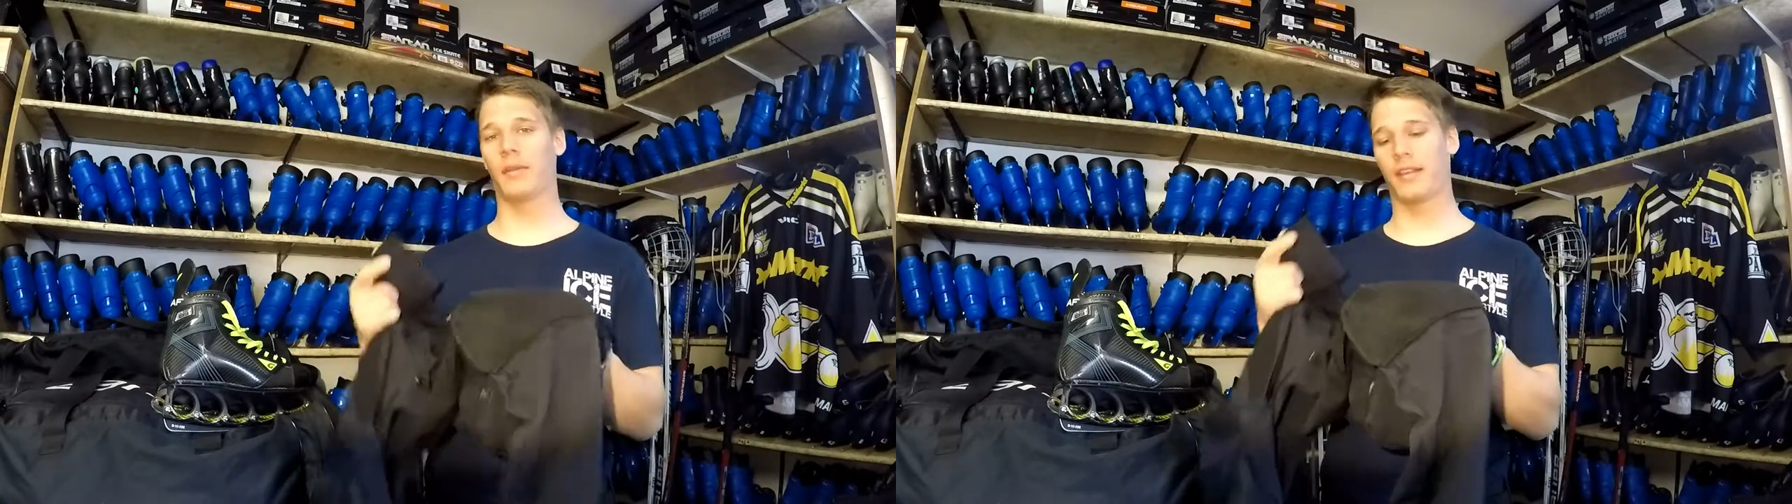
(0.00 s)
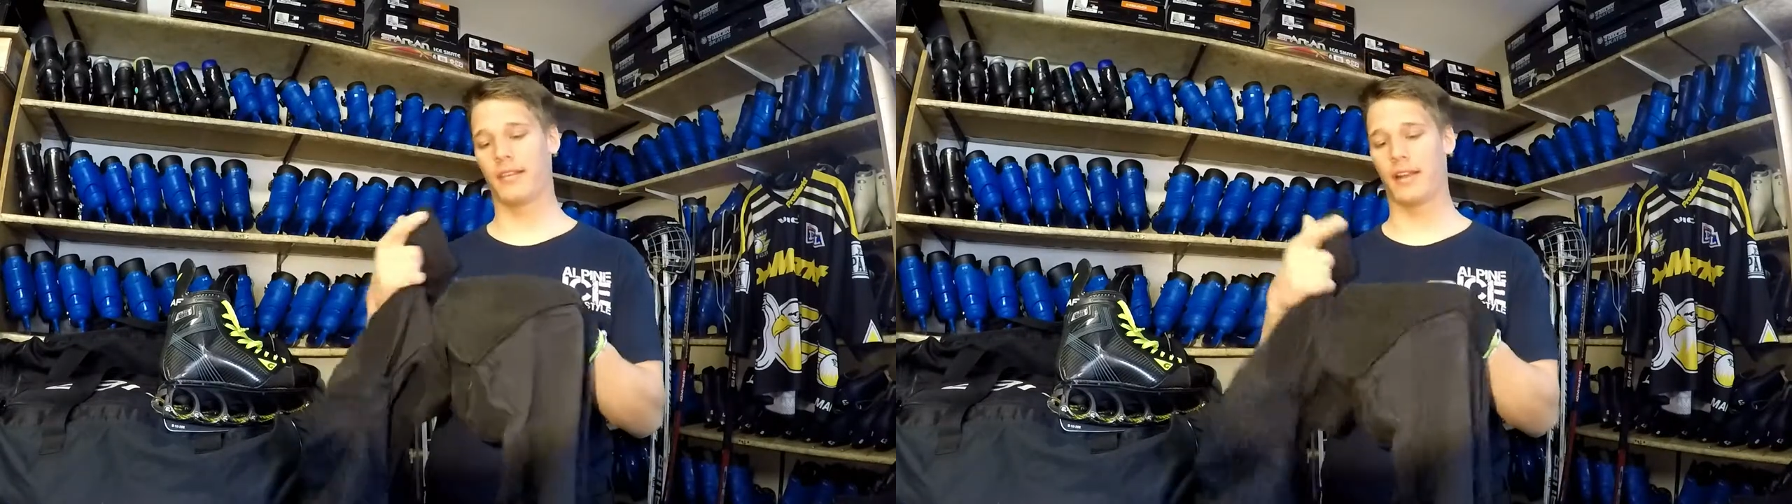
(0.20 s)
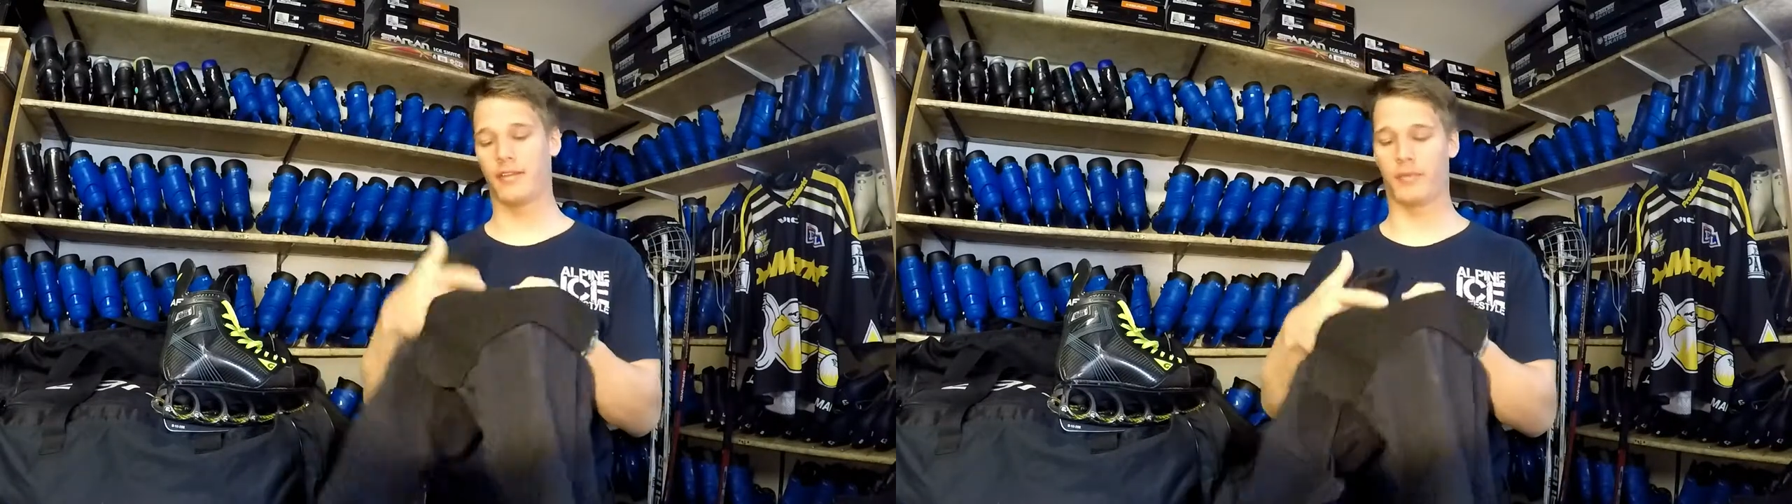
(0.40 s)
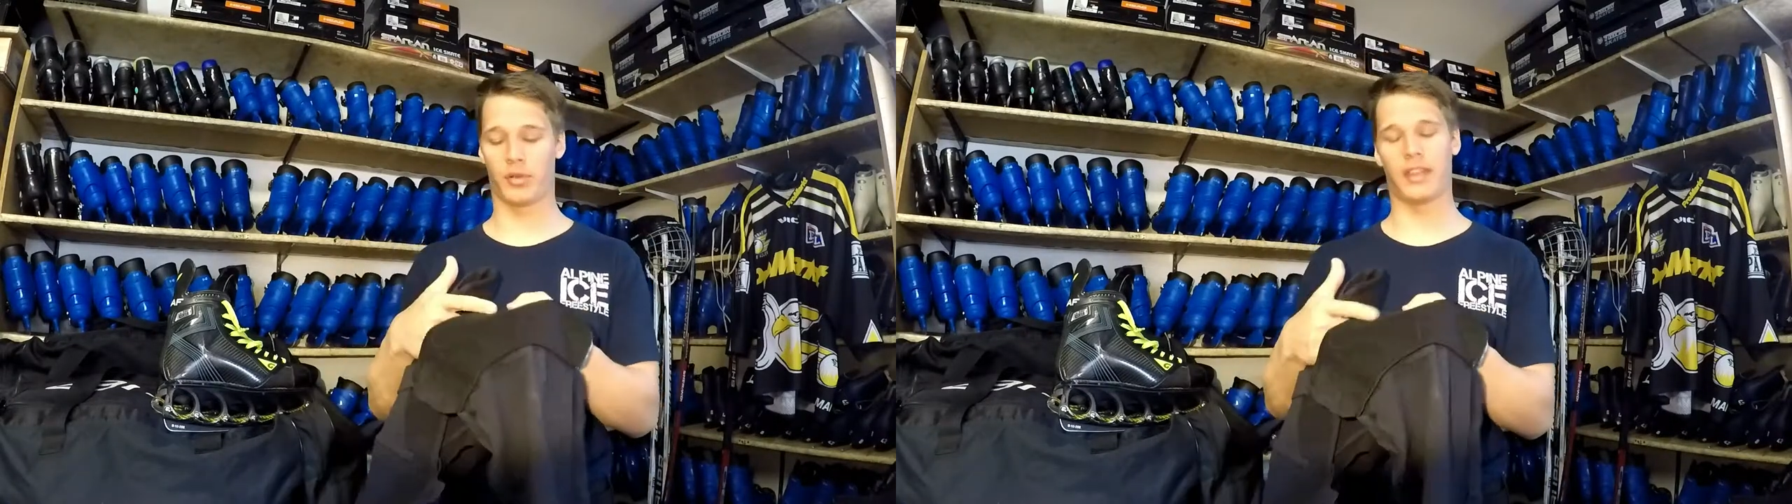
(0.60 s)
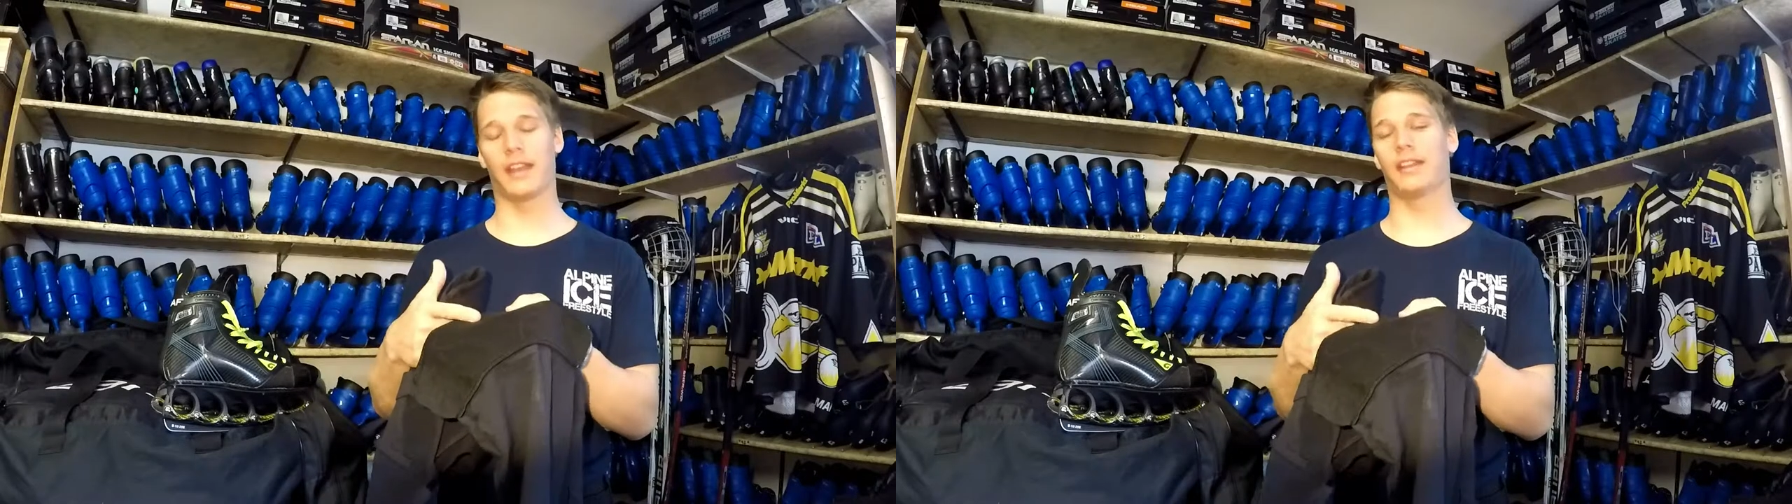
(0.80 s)
myself,
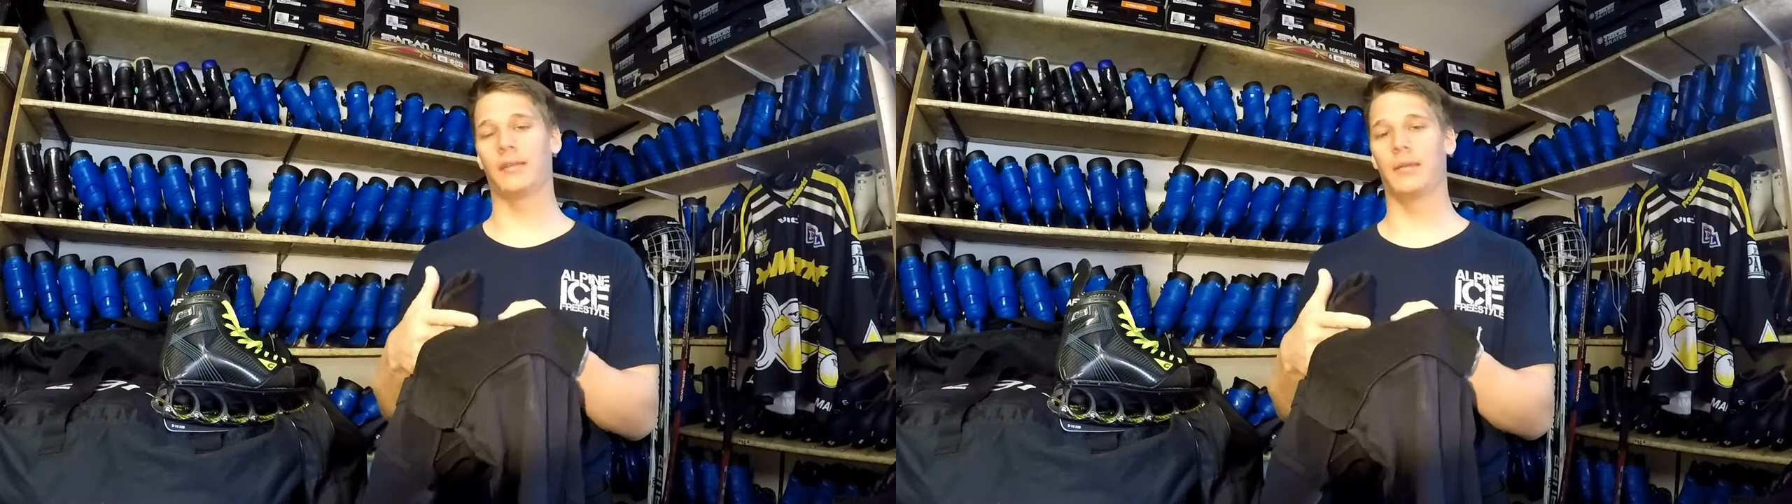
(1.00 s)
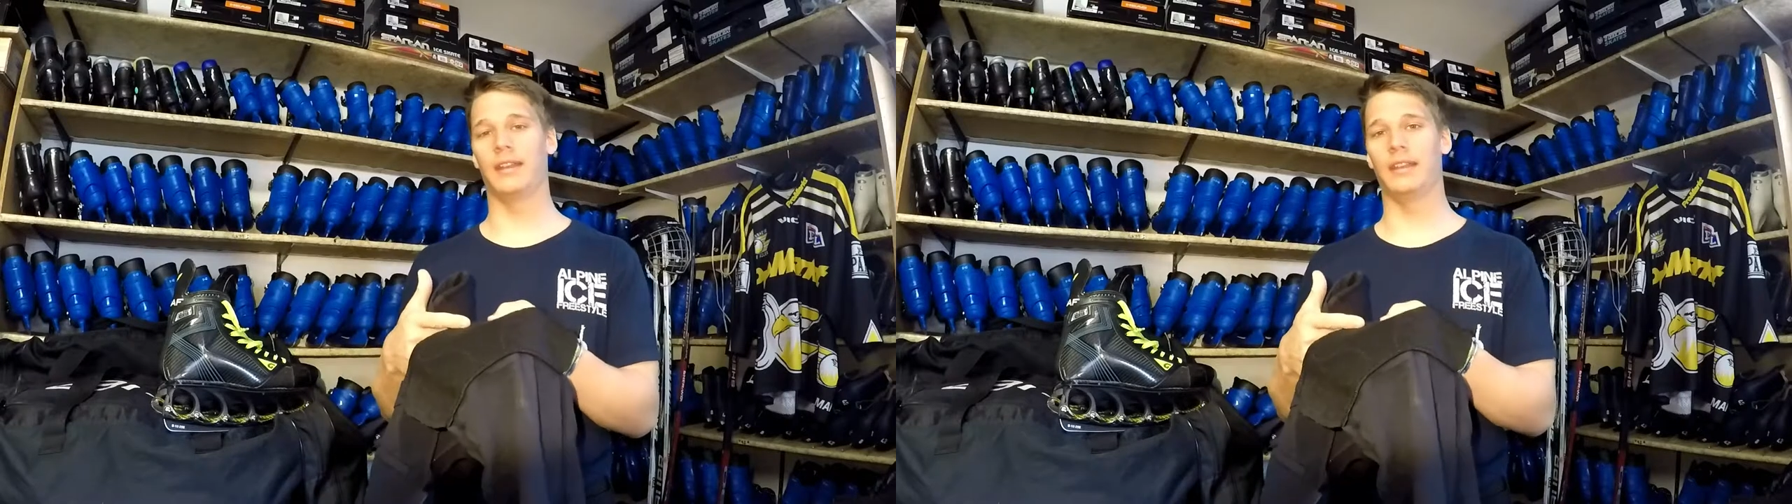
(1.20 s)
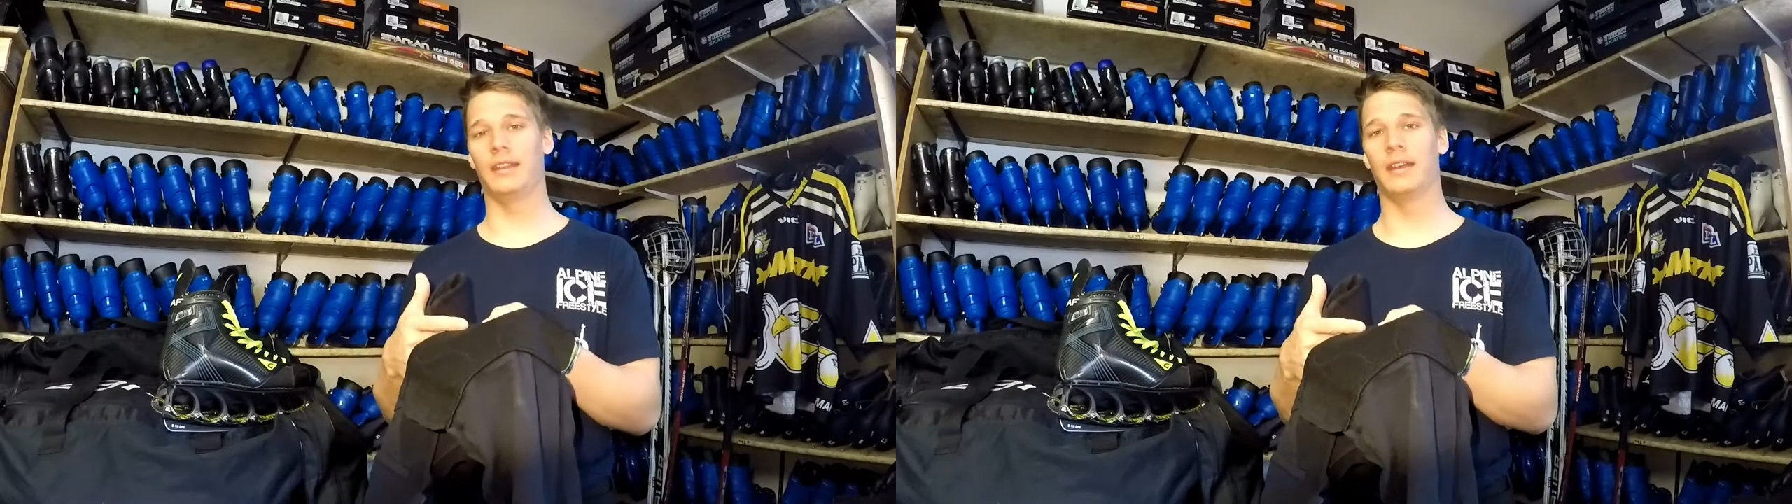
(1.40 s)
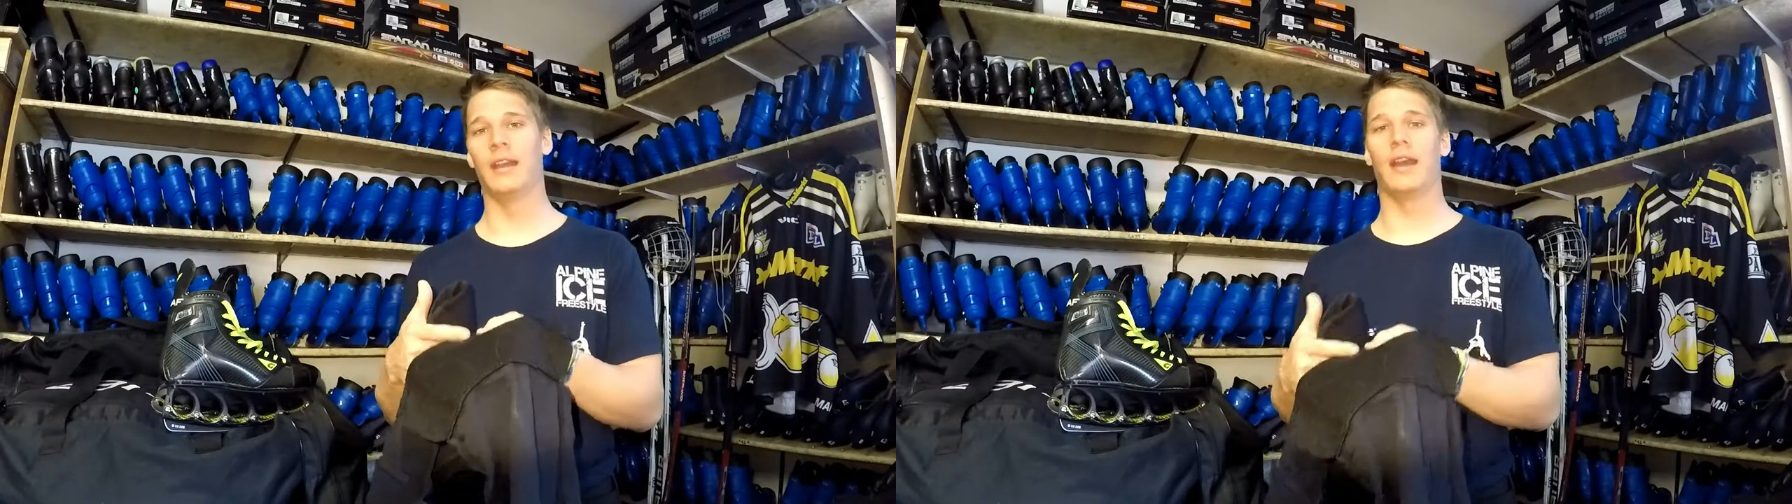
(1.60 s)
protecting my knee,